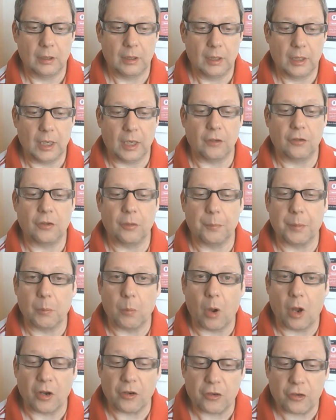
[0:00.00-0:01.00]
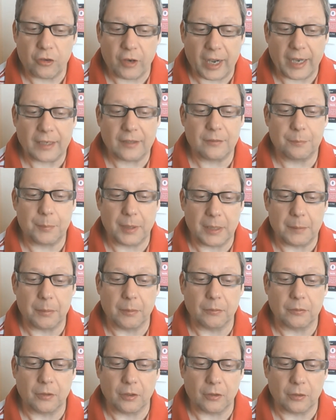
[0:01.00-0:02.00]
It should be what attracts people
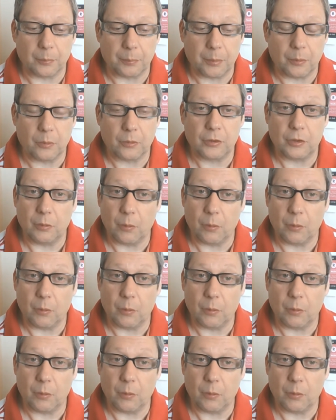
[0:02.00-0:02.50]
to support you